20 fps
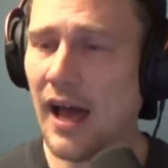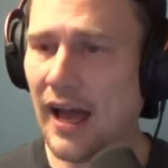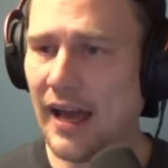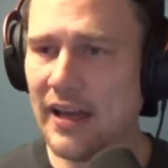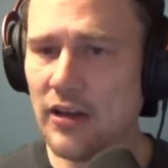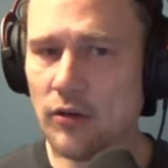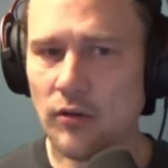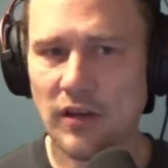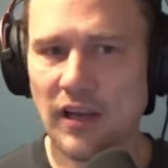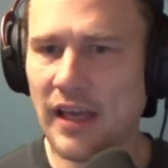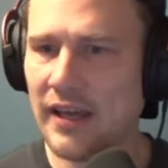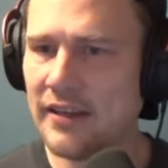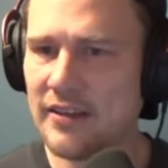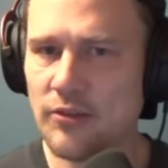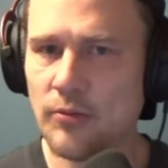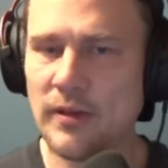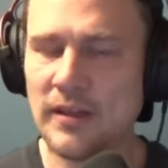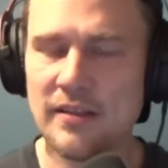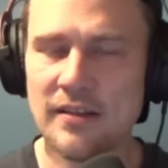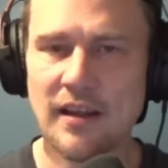I don't like
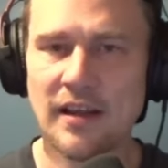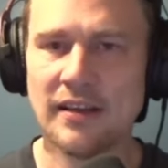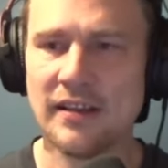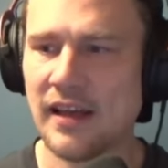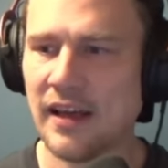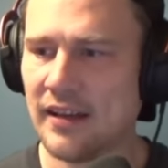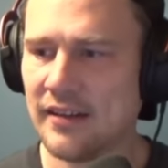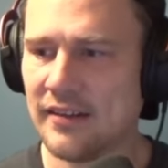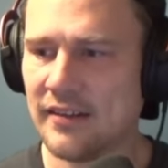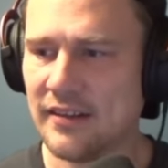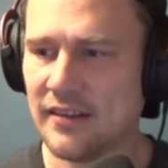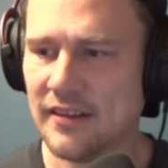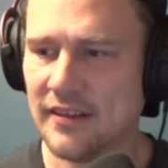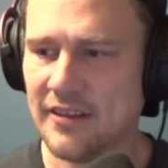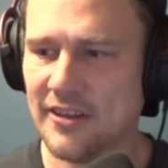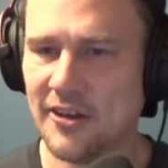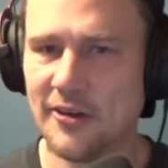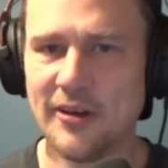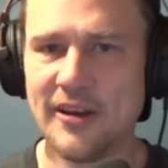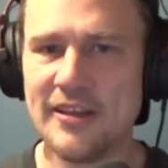tweets like that.
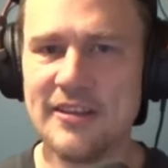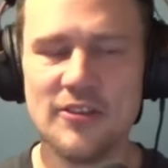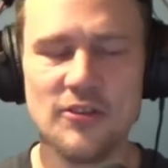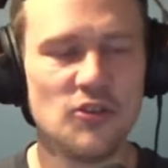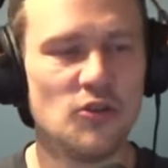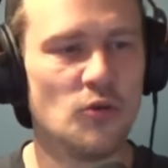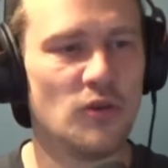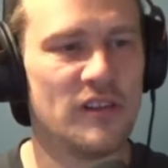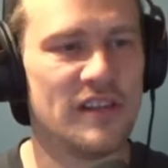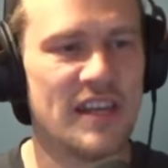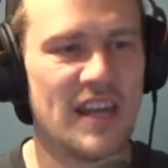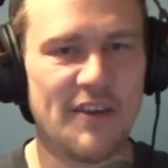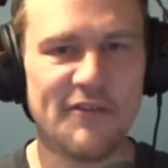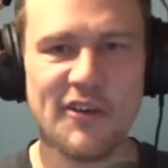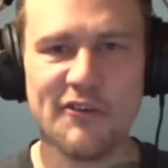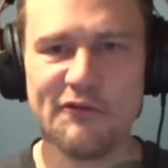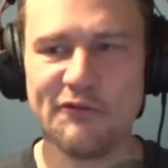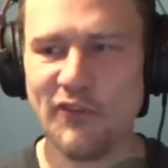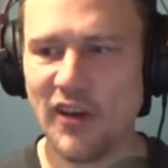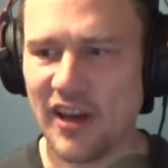You know, you, you will
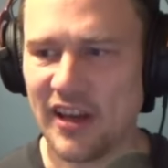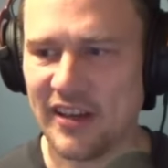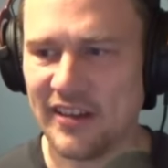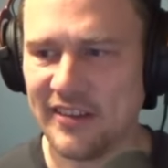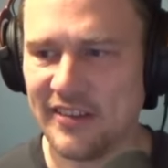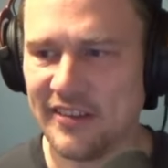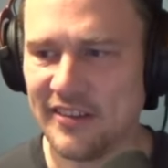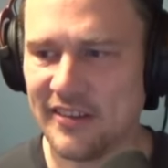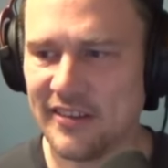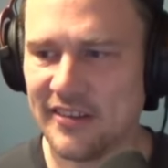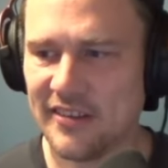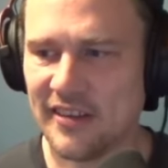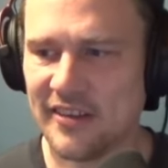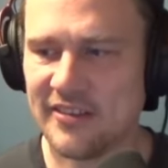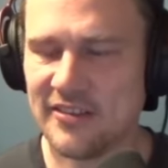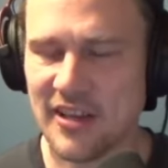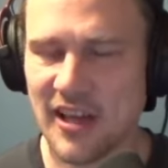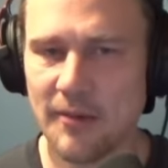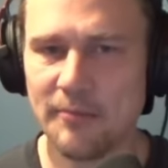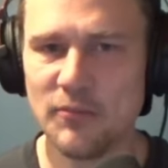never find a
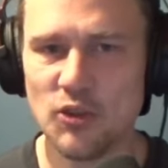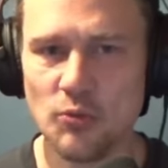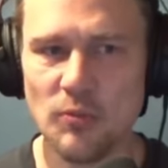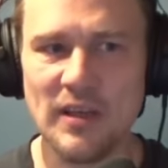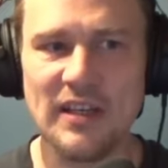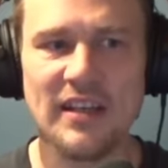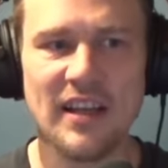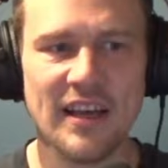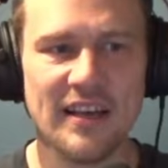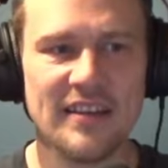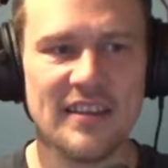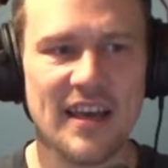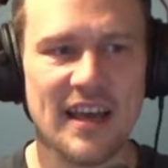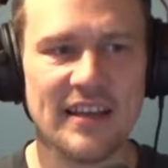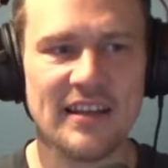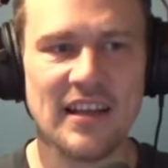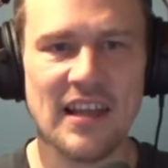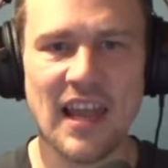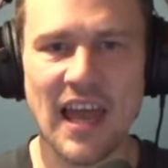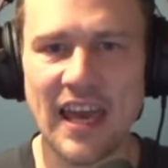dumb tweet like
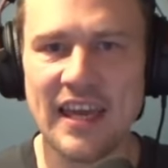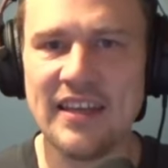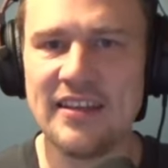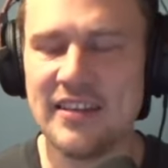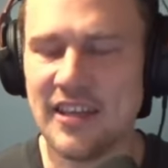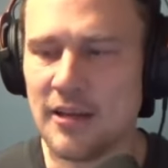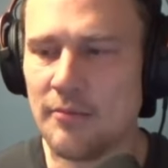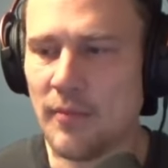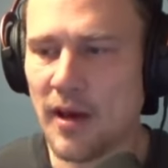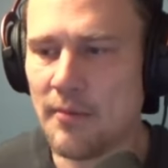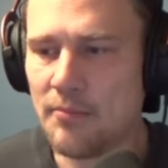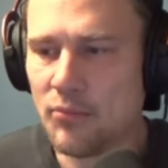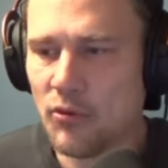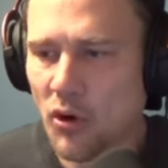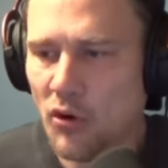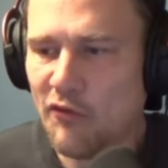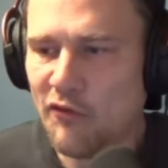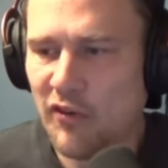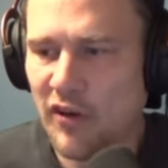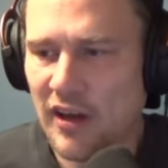that liked in my
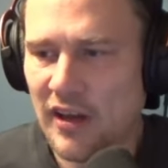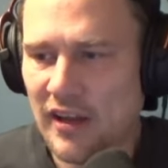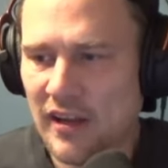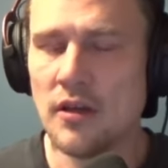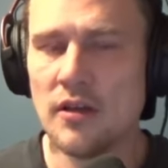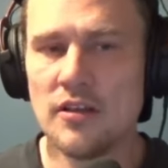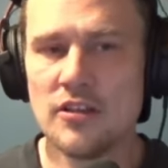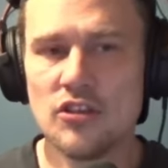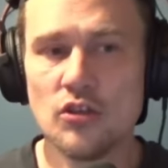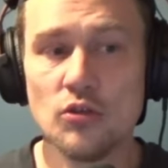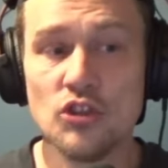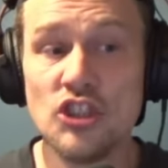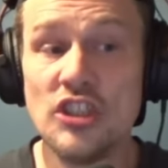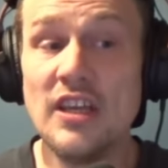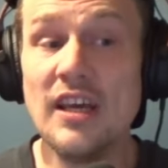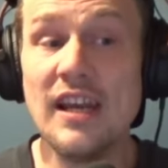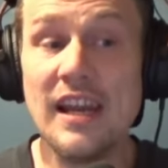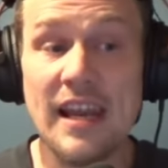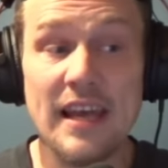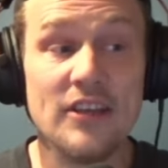profile. So she
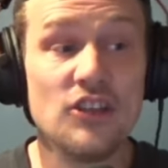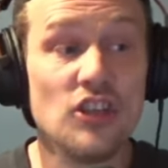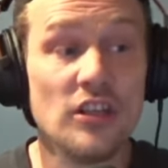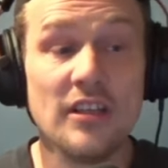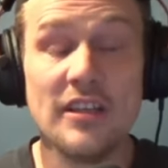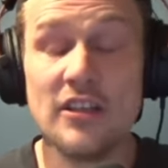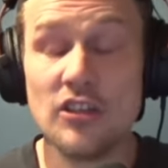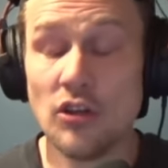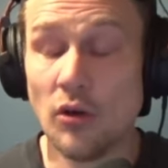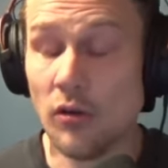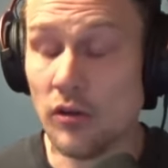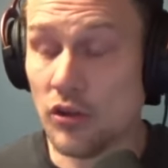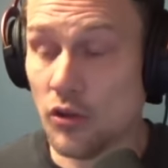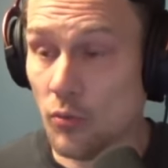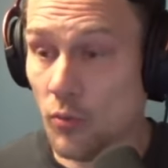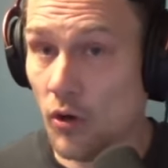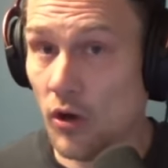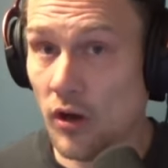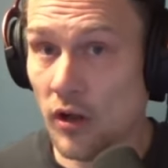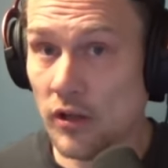allegedly told the
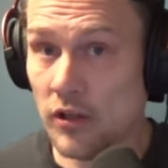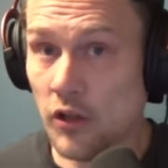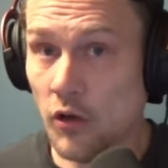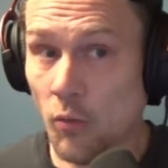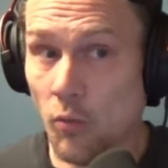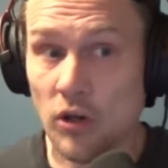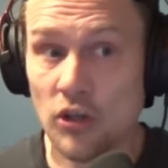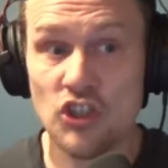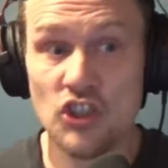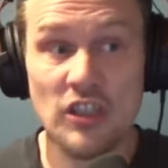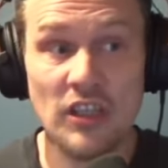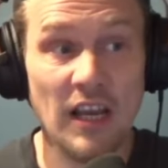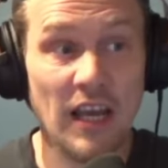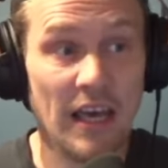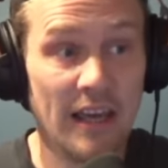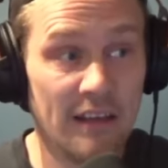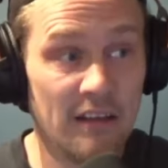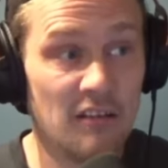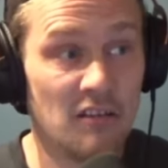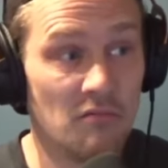world what she
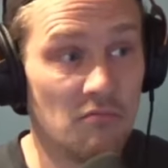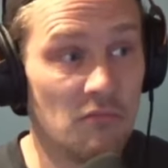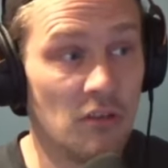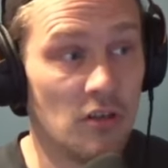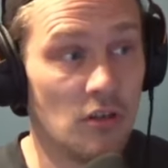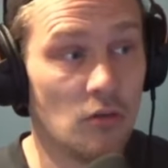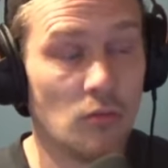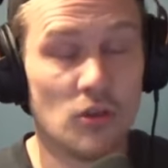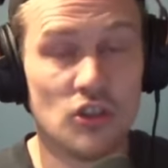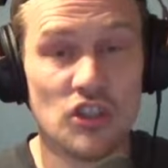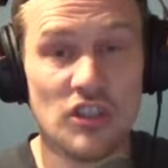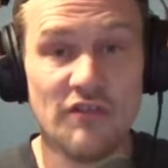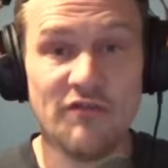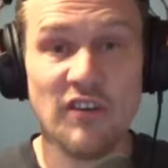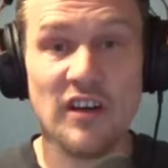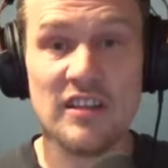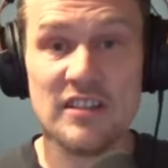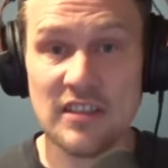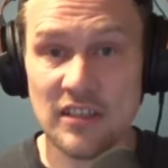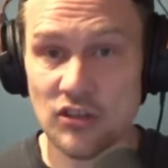likes, you know, what she
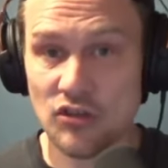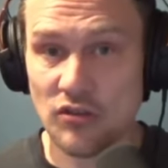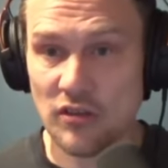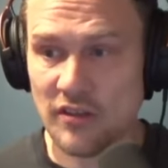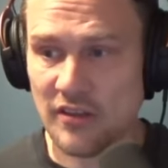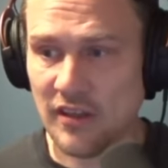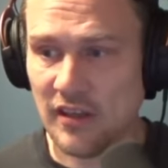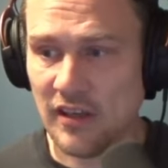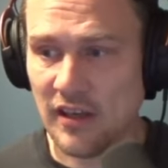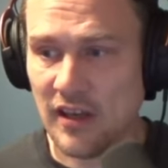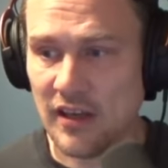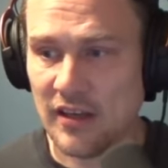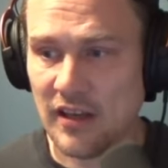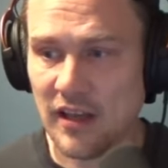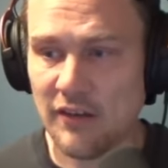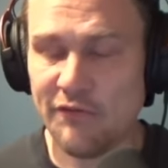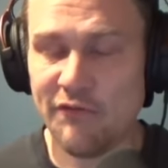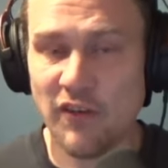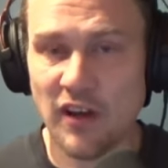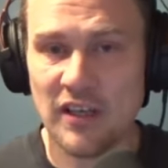finds interesting and,
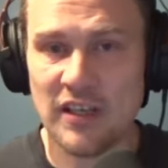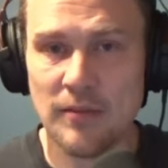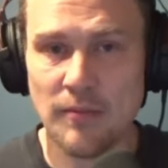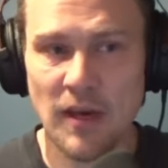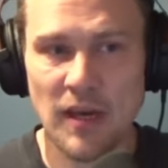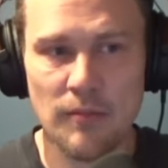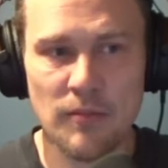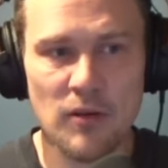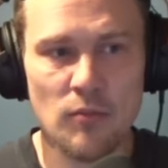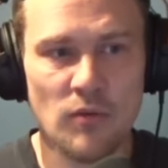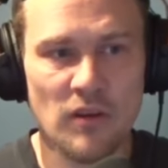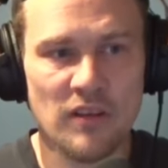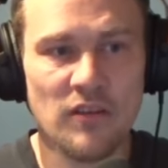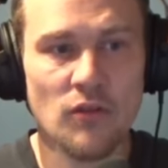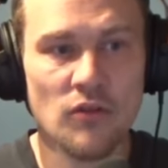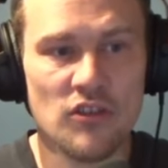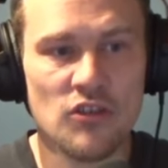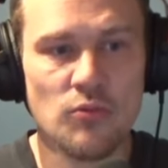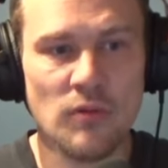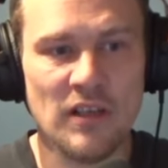and funny maybe with
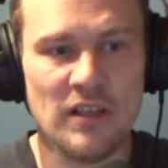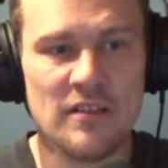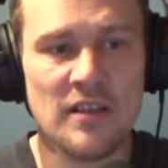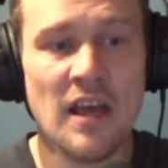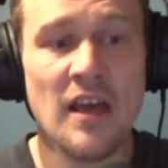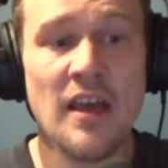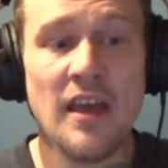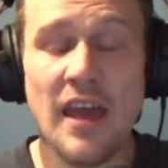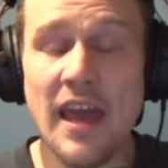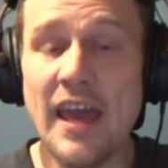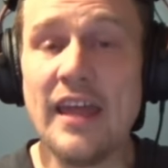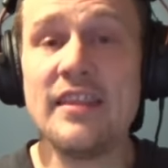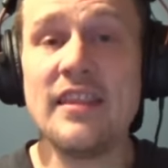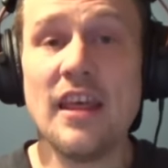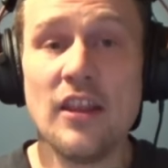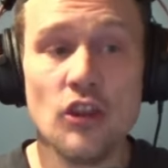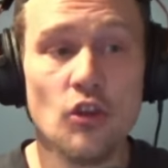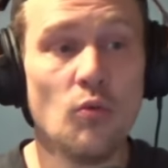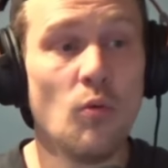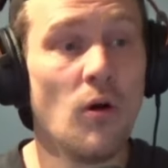those tweets, and
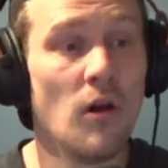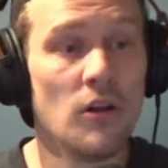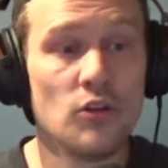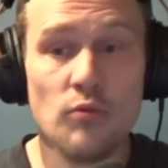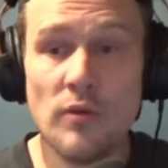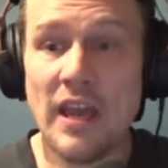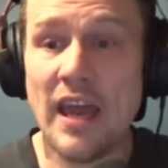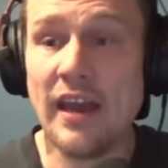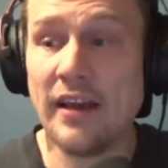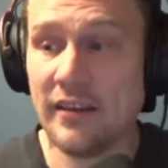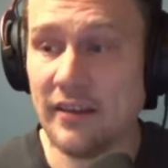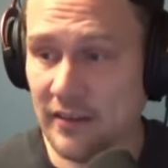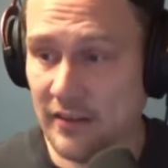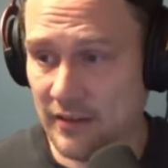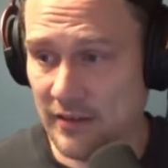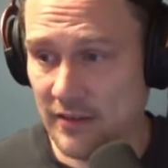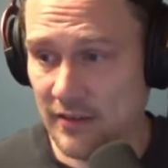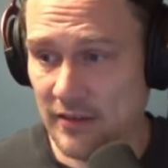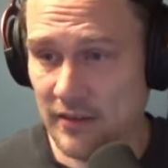then the world reacted.